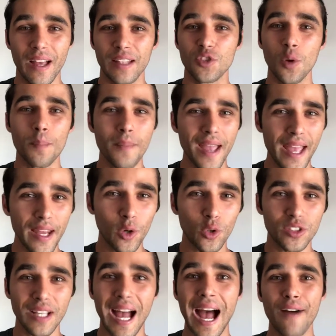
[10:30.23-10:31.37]

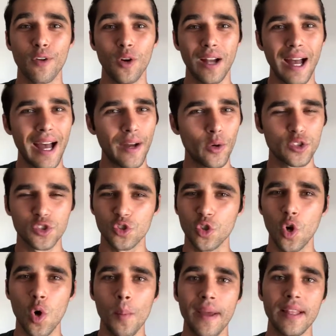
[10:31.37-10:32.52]
tomatoes, avocados,
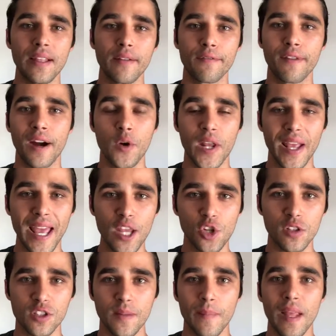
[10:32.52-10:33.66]
so many variations